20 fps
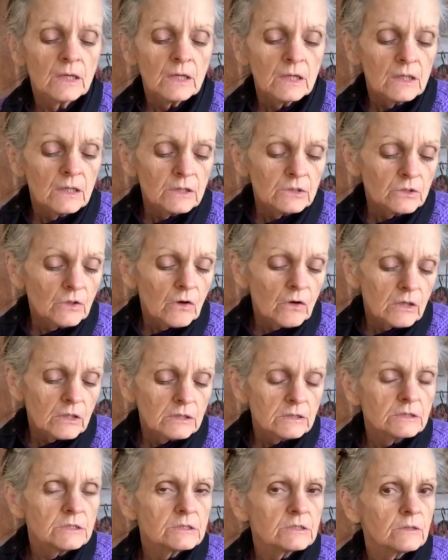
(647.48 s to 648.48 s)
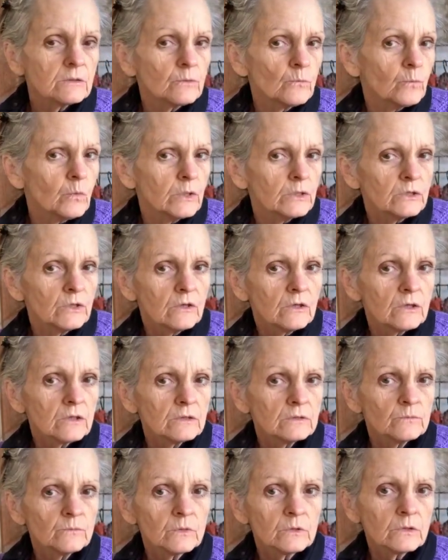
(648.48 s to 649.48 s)
yarns and what
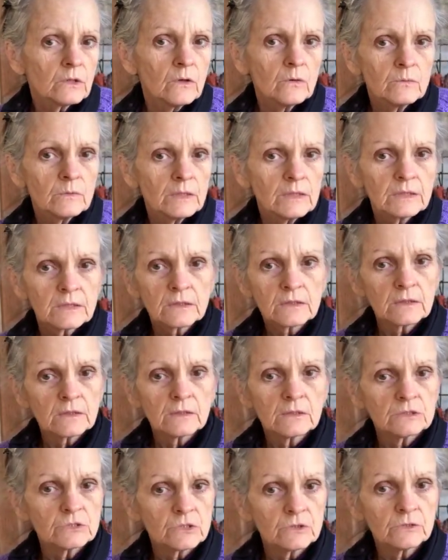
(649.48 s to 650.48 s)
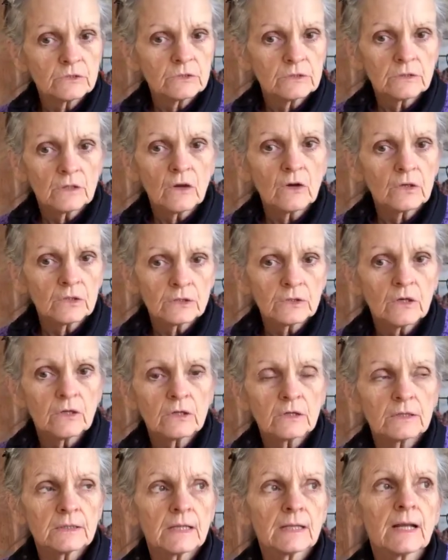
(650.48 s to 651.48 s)
yarn will go with a certain art
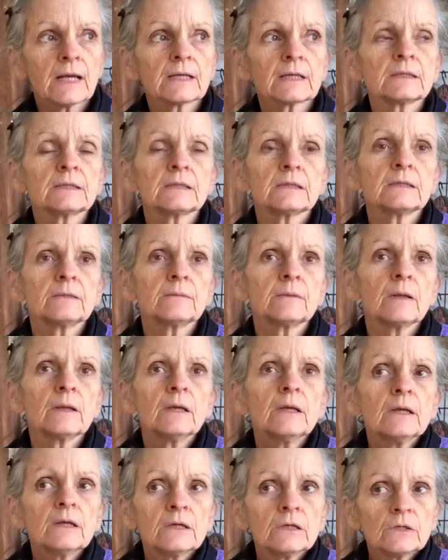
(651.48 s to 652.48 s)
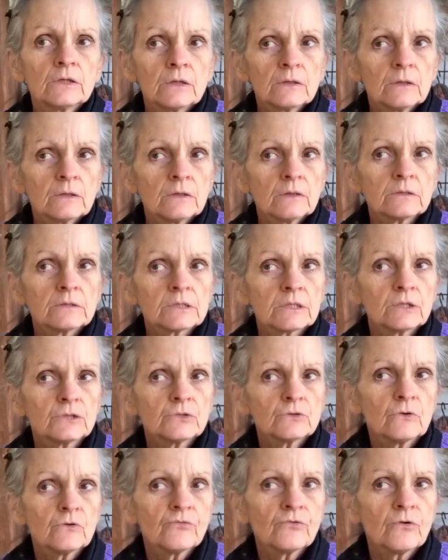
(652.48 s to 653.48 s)
yarn, and I can send
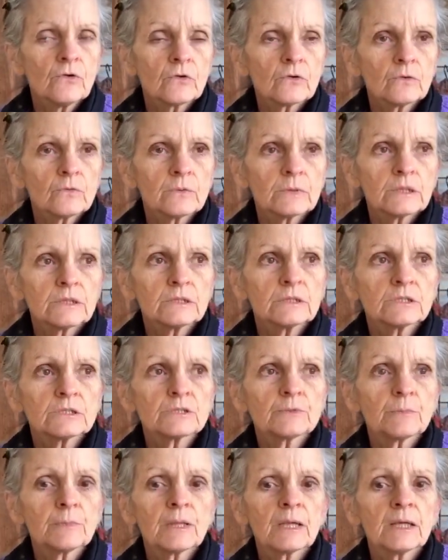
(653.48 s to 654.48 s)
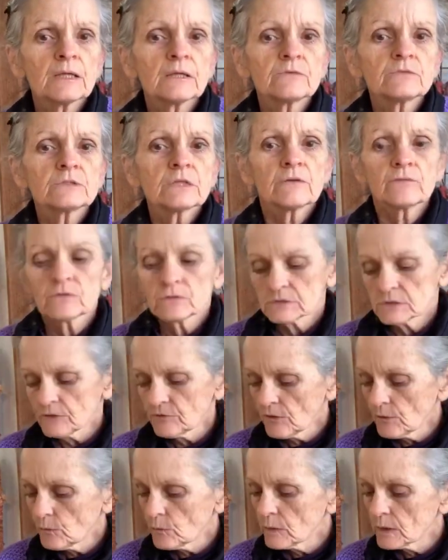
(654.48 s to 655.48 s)
you a photo with a display of several
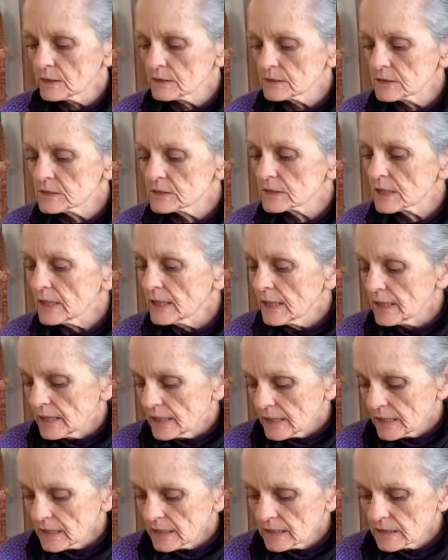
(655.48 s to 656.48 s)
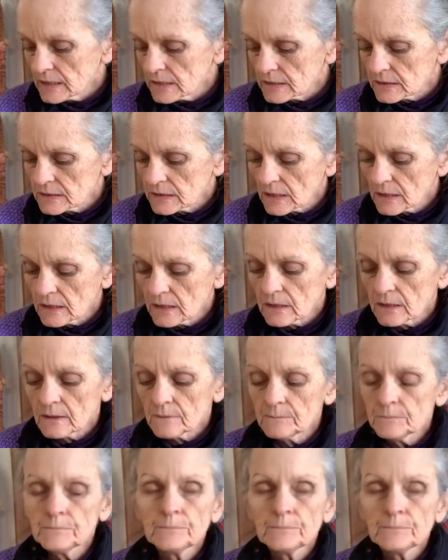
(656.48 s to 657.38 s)
different ones. And I